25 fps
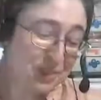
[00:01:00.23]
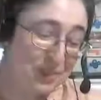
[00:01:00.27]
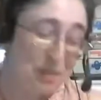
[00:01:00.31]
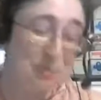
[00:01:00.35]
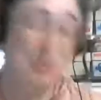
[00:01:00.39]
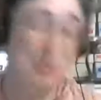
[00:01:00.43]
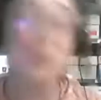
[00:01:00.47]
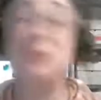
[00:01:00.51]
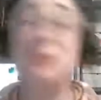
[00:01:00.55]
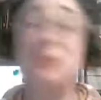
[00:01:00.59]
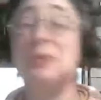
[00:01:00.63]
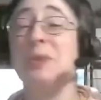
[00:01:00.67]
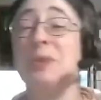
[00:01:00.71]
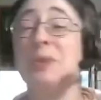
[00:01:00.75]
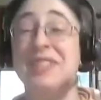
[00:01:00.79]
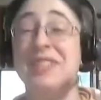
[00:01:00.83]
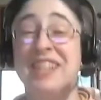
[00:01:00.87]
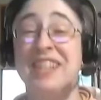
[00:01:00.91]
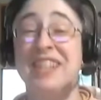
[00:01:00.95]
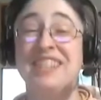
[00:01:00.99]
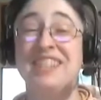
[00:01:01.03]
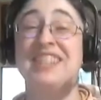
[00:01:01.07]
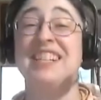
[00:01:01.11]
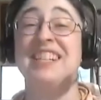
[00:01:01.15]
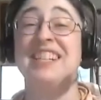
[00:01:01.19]
Google's always
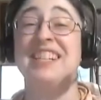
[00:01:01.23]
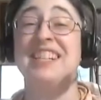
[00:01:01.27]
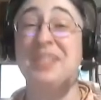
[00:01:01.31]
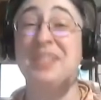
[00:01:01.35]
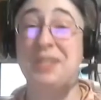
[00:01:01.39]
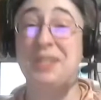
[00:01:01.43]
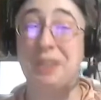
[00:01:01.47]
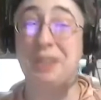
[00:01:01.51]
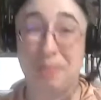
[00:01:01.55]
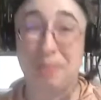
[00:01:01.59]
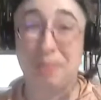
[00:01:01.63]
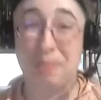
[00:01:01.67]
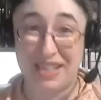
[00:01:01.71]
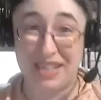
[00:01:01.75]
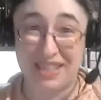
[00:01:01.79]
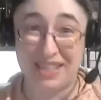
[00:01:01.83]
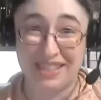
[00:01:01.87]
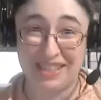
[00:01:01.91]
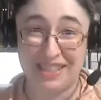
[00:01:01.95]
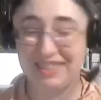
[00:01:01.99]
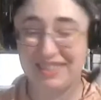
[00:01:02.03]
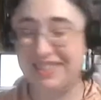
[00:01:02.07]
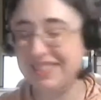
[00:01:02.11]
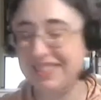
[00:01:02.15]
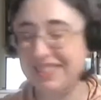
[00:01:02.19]
testing something.
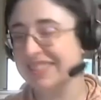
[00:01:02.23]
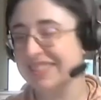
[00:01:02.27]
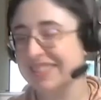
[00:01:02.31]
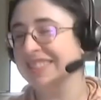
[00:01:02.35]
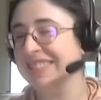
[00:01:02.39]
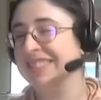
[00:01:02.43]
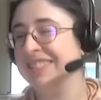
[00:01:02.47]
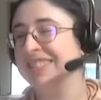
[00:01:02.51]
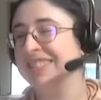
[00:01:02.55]
Something.